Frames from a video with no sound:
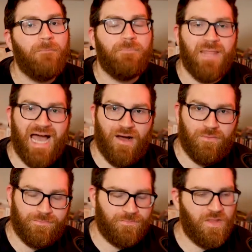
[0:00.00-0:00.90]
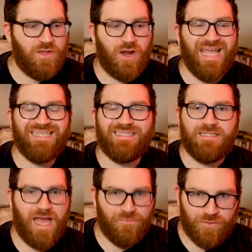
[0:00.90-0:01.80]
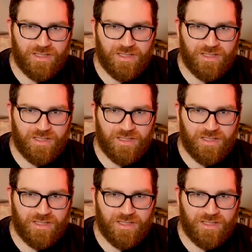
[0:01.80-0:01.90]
Now, there is definitely